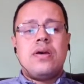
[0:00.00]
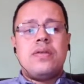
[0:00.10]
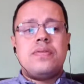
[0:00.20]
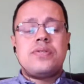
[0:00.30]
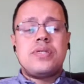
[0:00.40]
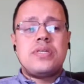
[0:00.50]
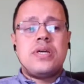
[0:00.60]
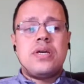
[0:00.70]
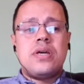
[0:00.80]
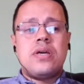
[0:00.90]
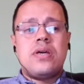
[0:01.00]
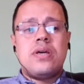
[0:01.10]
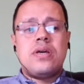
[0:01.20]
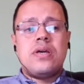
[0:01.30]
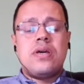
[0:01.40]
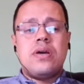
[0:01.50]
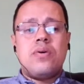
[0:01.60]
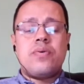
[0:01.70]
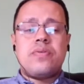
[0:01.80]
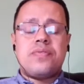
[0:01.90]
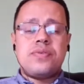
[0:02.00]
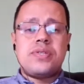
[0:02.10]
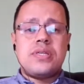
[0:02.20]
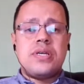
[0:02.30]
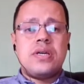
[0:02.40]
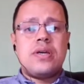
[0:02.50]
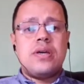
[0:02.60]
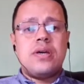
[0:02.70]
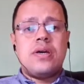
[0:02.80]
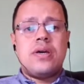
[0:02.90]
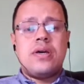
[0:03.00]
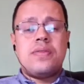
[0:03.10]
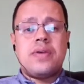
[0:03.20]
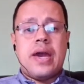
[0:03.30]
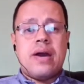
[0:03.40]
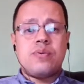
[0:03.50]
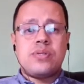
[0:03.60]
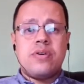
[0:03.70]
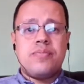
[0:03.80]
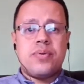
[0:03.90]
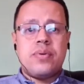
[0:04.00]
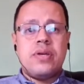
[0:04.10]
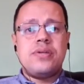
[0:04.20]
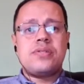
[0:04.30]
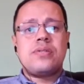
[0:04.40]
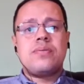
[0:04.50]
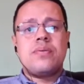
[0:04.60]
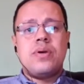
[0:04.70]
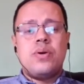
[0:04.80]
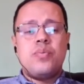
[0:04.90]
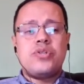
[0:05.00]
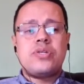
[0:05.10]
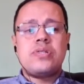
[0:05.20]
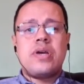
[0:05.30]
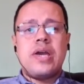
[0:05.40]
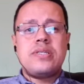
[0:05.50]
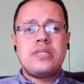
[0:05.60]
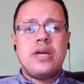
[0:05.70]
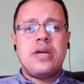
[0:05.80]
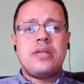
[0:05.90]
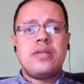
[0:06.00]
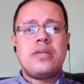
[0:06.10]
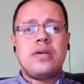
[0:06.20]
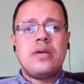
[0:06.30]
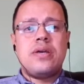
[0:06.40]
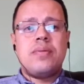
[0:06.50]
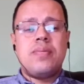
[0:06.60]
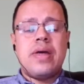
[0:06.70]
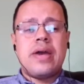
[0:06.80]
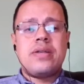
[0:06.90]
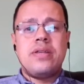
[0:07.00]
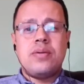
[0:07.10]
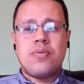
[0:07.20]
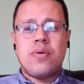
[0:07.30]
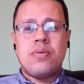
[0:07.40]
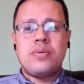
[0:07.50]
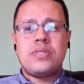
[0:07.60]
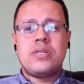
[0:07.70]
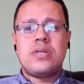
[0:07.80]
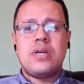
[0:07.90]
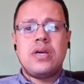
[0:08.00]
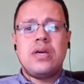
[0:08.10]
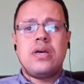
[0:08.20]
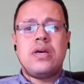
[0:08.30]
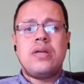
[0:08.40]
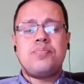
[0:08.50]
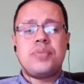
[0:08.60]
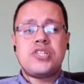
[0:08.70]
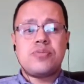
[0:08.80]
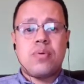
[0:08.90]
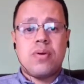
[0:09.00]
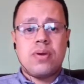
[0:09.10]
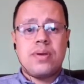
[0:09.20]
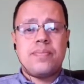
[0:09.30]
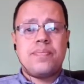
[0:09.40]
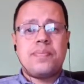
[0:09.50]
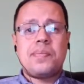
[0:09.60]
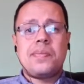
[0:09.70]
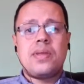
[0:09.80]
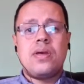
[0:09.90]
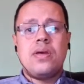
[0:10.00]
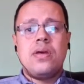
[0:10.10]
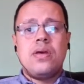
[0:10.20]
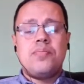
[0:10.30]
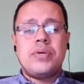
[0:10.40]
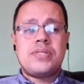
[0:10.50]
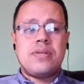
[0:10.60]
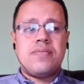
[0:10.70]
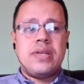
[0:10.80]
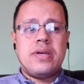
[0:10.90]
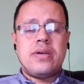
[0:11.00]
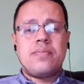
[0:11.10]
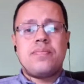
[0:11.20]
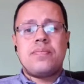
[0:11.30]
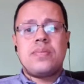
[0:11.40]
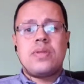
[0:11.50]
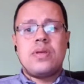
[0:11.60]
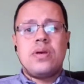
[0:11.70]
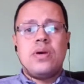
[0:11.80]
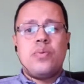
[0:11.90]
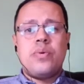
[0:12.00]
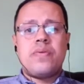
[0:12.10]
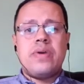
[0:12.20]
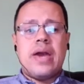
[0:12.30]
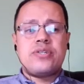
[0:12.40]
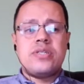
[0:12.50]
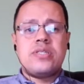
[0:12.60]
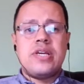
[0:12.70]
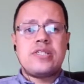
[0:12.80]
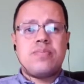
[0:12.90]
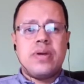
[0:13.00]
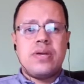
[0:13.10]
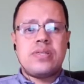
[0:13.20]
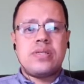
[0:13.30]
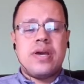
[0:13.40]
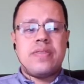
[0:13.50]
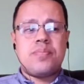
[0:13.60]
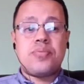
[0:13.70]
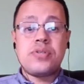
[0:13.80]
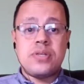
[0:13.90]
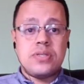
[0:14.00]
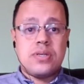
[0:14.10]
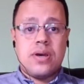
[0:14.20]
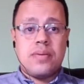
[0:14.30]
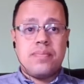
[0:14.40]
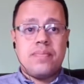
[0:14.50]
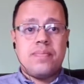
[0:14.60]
The first setting is the house of Bernice, which is located in a black neighborhood in Pittsburgh, Pennsylvania, where the action takes place at the present time.